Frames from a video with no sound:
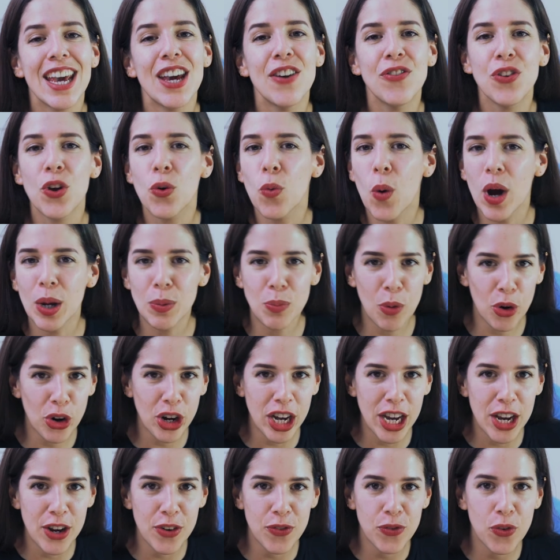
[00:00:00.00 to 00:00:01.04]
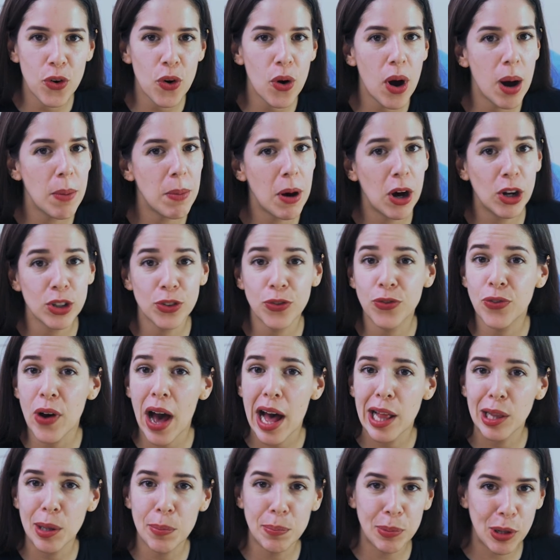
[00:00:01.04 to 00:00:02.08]
If you want more info about
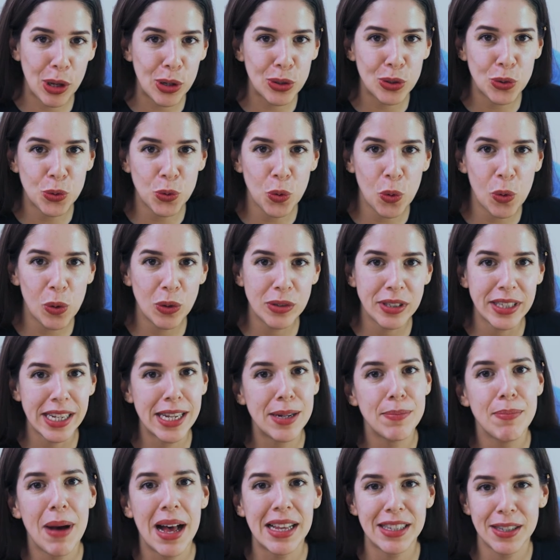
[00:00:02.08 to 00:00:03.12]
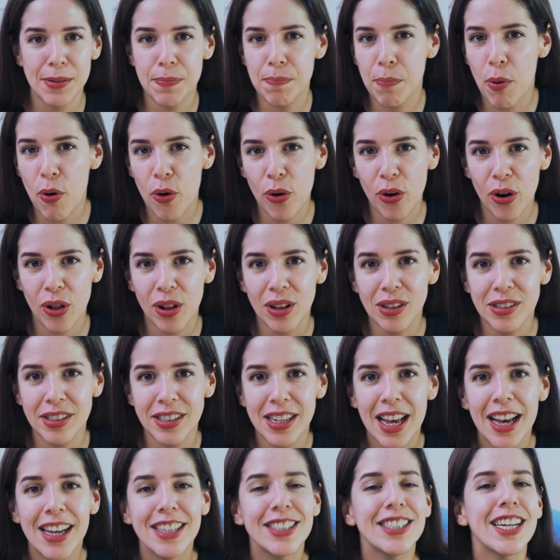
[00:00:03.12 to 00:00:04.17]
file upload rules in Massive
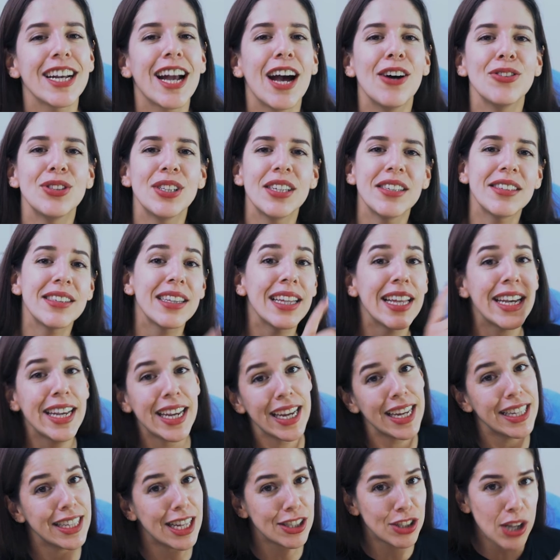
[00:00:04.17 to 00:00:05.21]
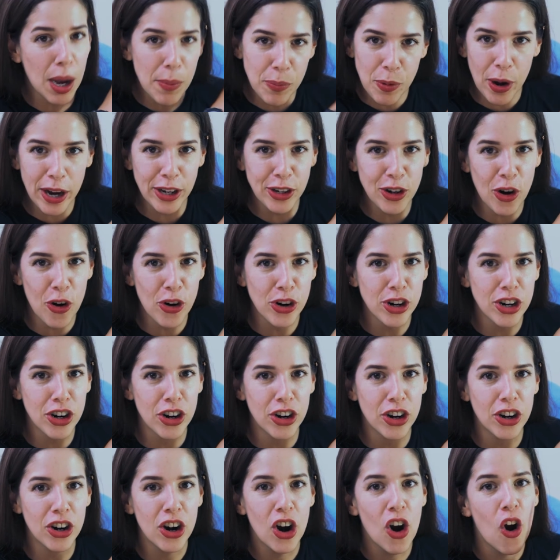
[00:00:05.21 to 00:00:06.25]
Portals, check out this link in the top right
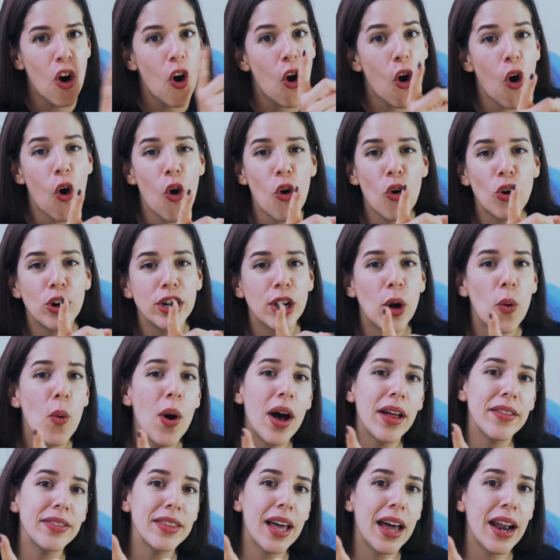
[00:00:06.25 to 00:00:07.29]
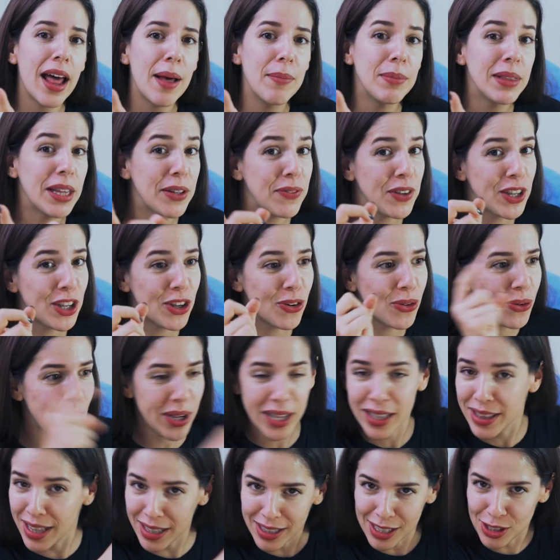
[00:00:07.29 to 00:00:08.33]
corner or the one that I'm leaving you
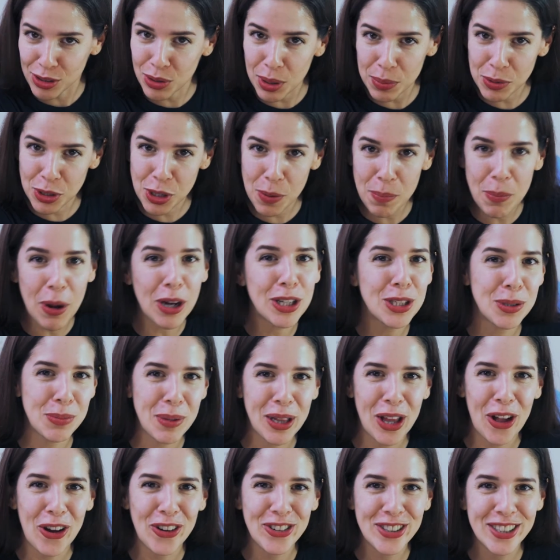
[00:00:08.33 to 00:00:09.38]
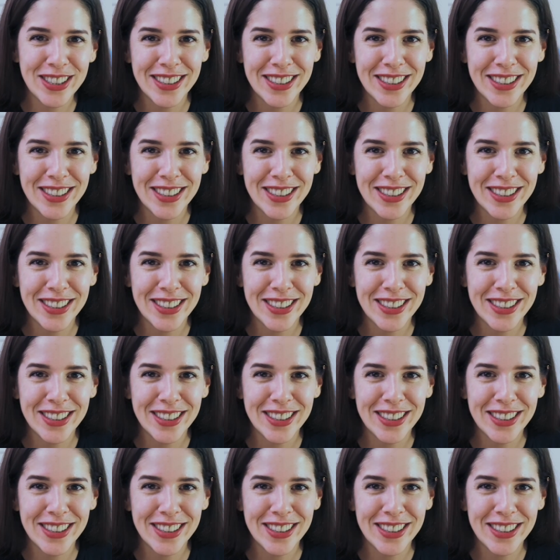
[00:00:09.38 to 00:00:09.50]
in the description box below.